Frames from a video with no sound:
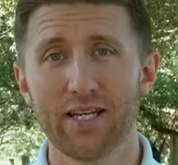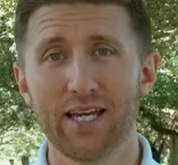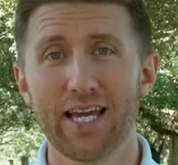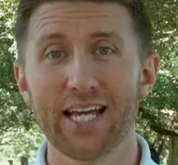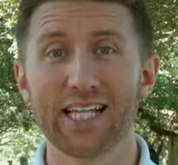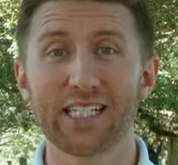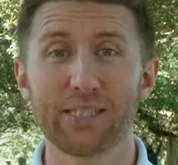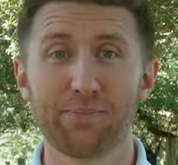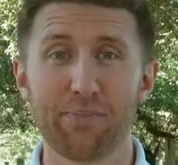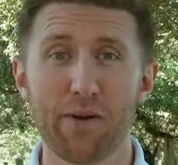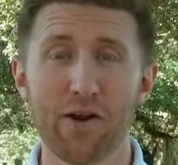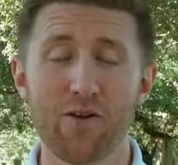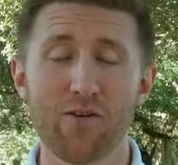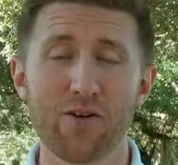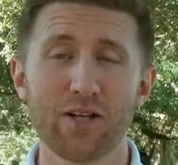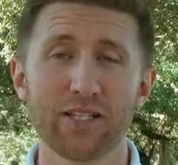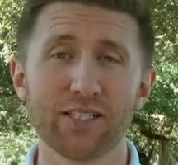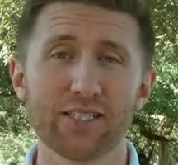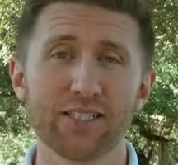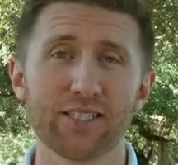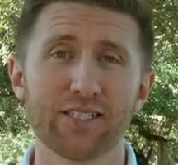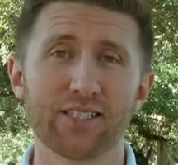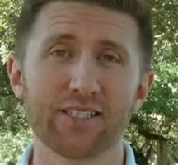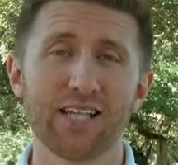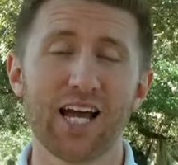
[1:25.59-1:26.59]

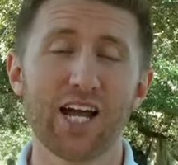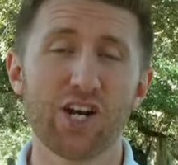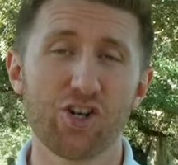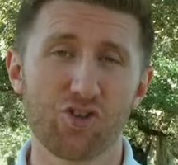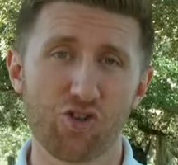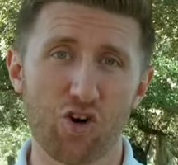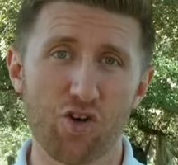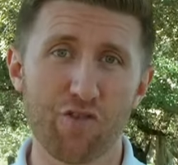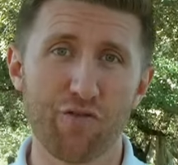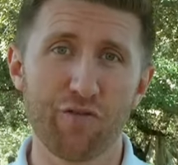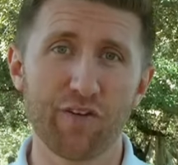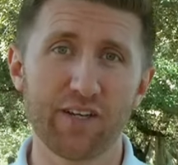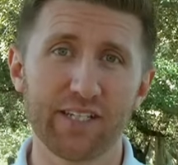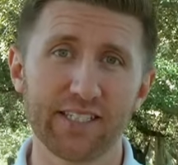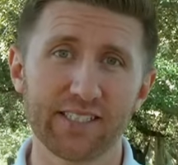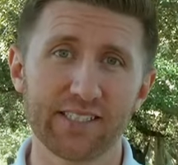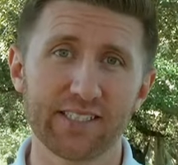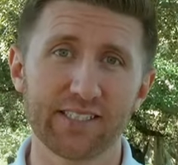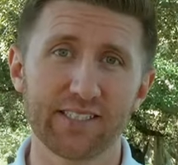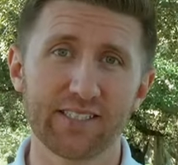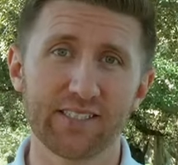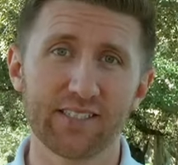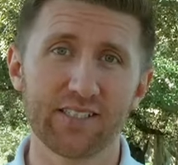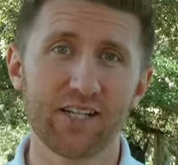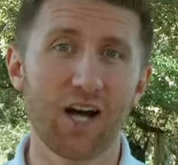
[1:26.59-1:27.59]
experience and
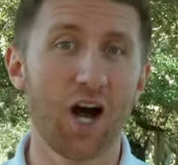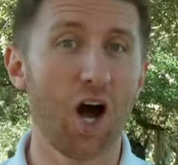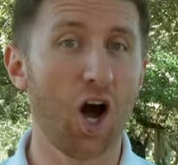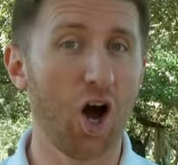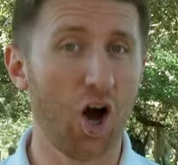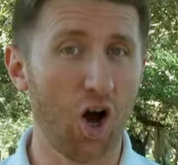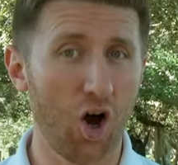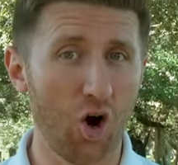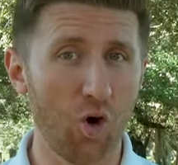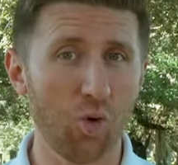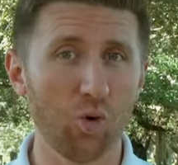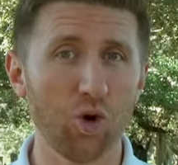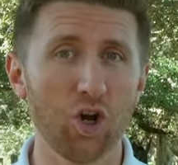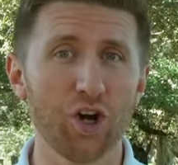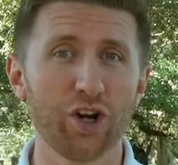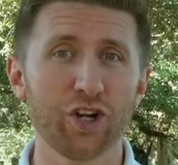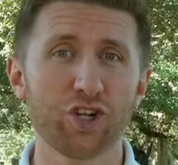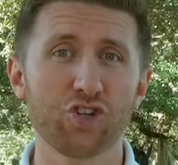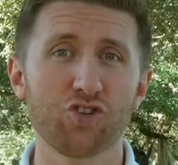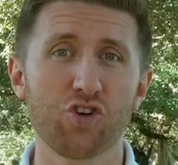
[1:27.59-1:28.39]
trophies. A whole lot of